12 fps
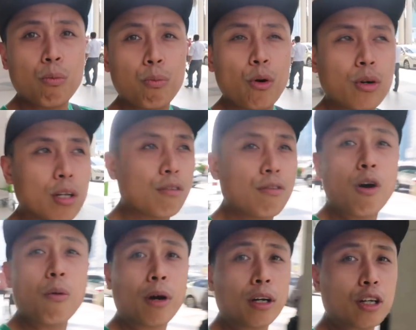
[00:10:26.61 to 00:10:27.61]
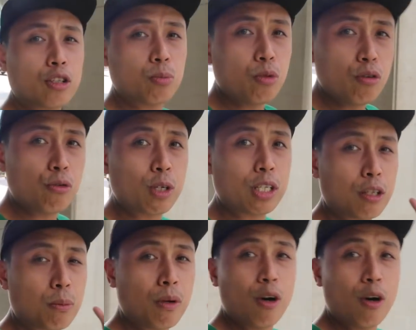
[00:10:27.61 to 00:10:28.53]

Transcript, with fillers: component of how markets move which